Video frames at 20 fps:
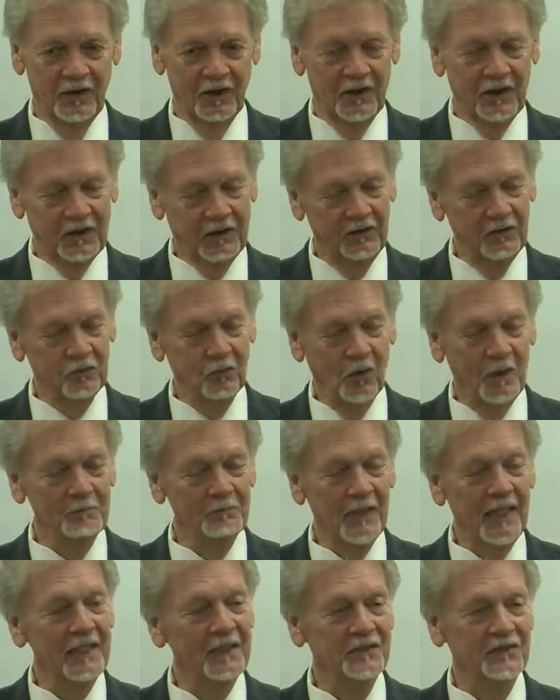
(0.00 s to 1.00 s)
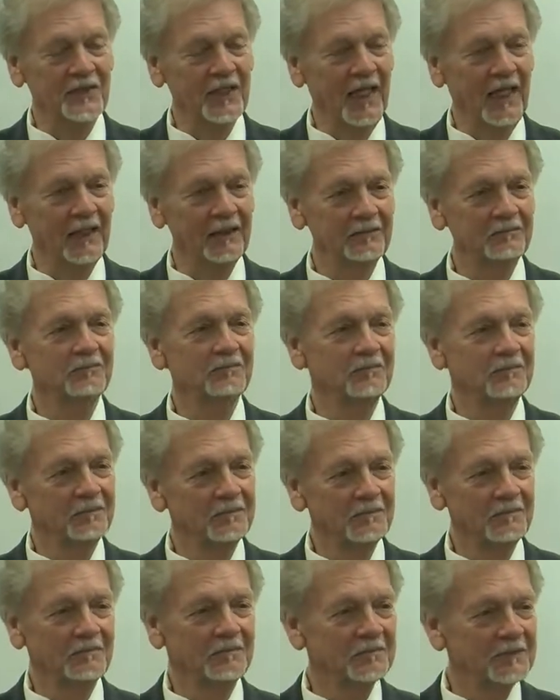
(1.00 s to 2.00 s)
the, what makes that?
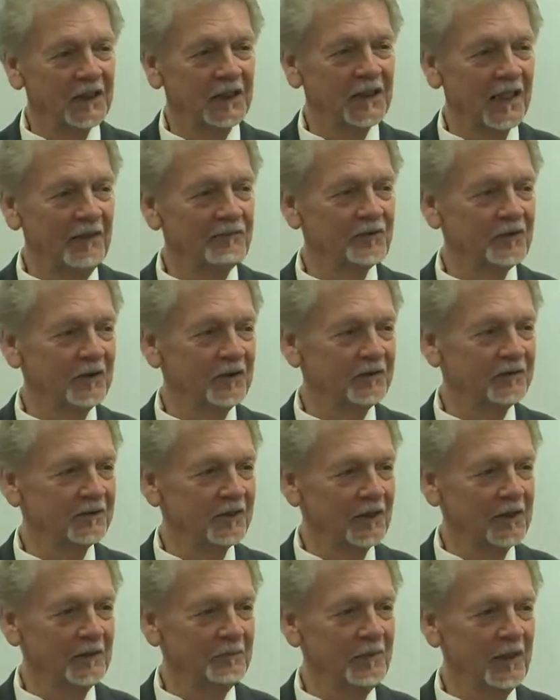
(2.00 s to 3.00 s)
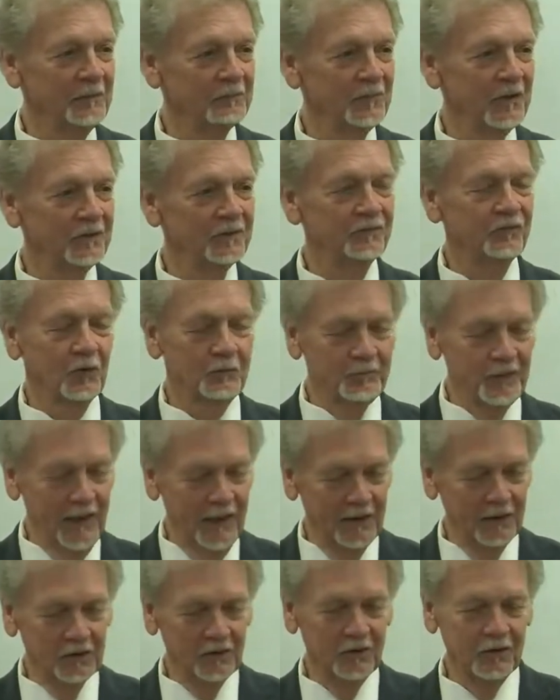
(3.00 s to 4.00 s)
The covenant, the commitment, for
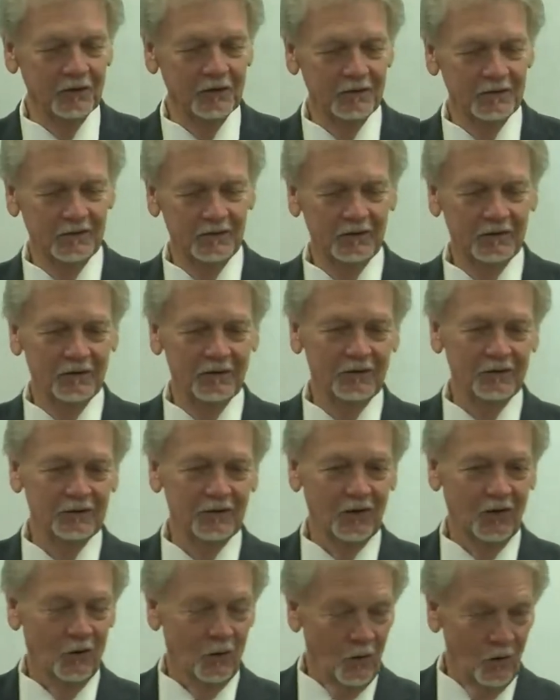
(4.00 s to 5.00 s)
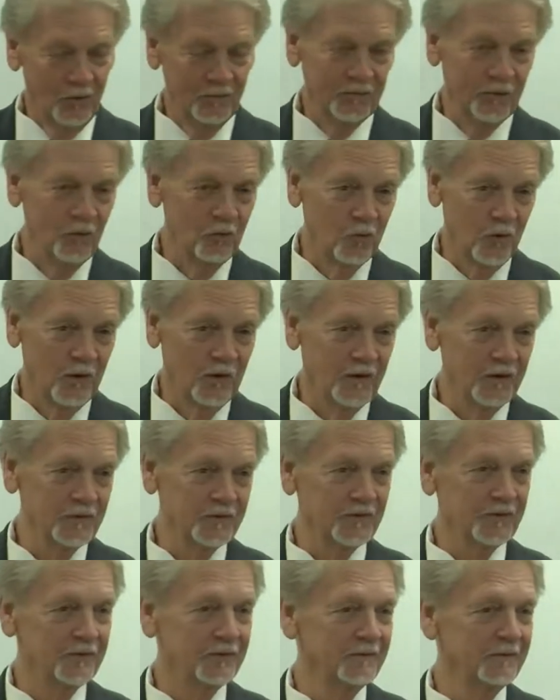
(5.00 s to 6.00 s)
better or for
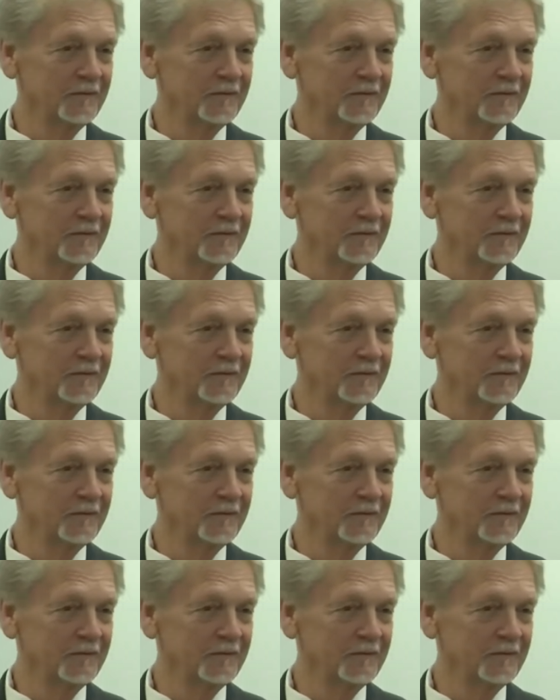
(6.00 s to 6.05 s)
worse.